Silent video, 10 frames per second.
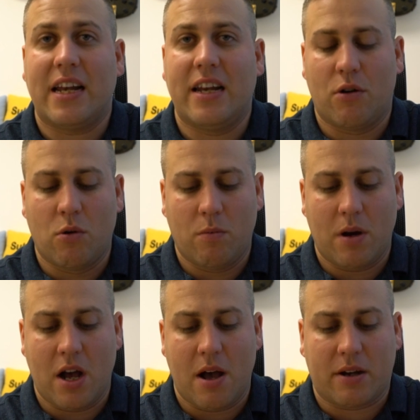little
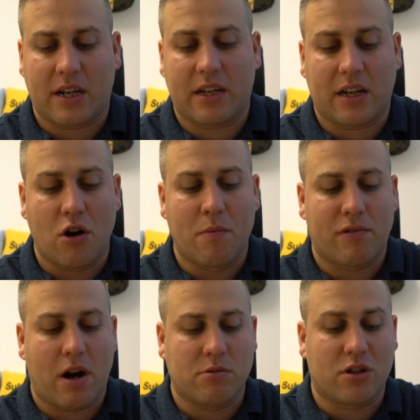
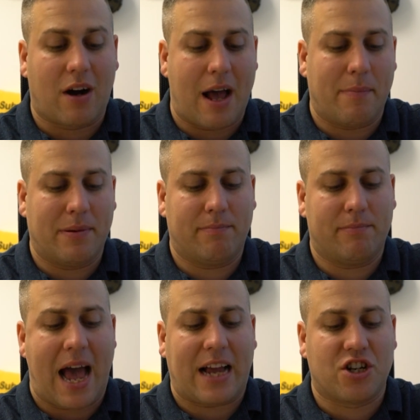GoPro type
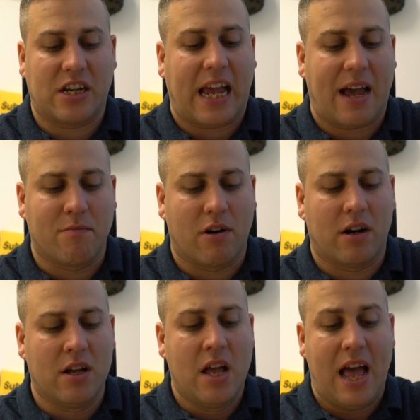action camera